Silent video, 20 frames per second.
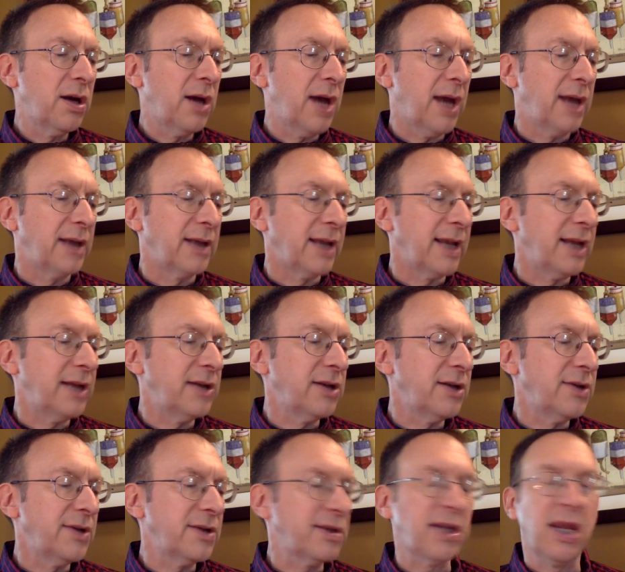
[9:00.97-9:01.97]
and laid it
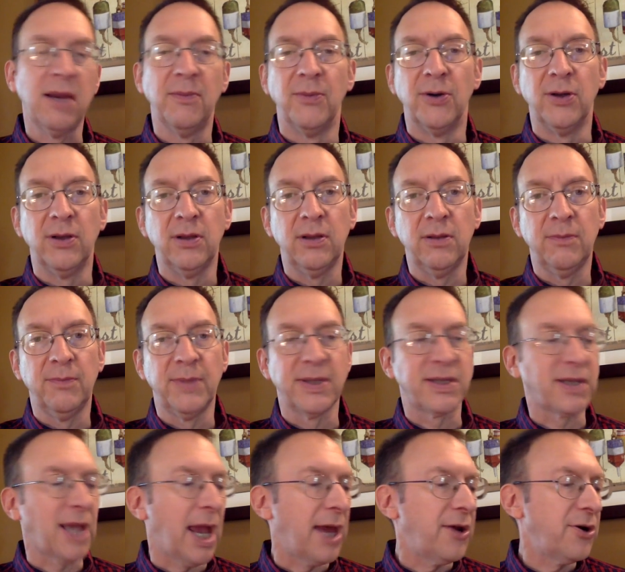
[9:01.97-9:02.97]
on the table
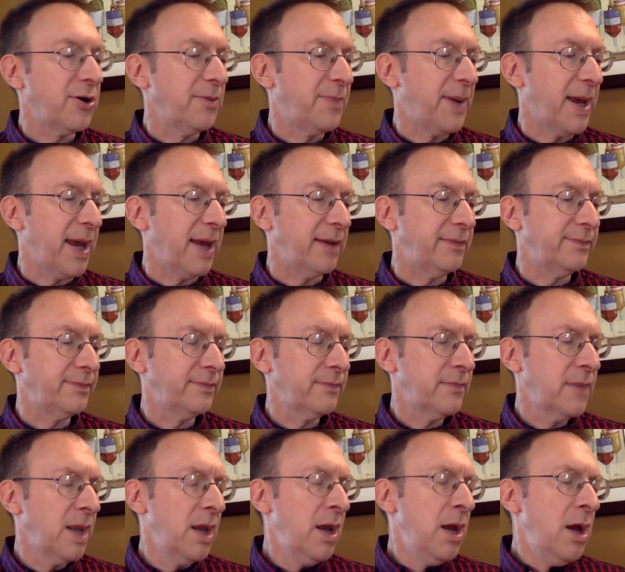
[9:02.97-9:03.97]
beside her bed.
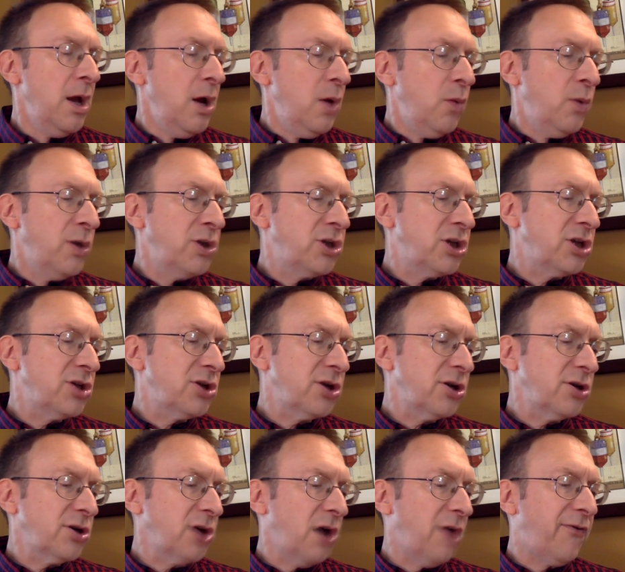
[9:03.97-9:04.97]
When she
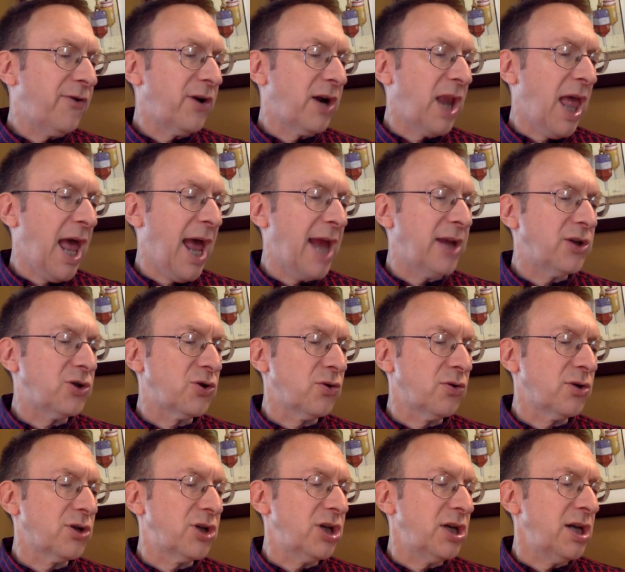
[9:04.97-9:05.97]
turned off her light,
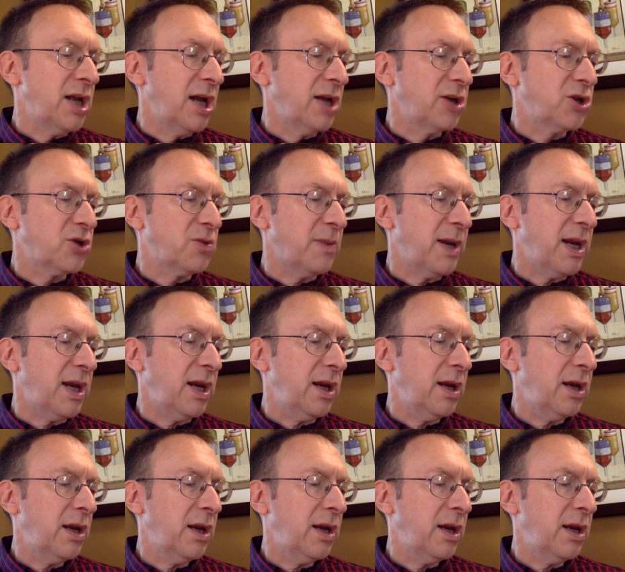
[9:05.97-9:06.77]
Georgie nudged me.